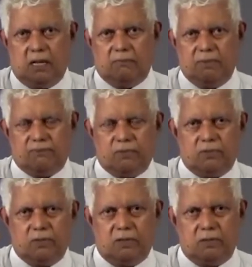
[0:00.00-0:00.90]

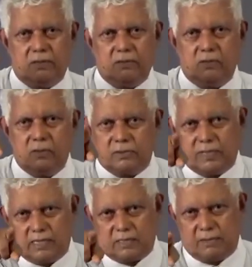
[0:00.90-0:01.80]
Before you go,
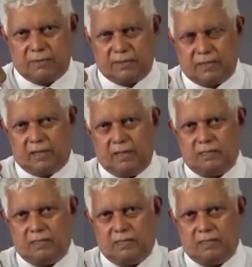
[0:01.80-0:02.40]
that's Samantika.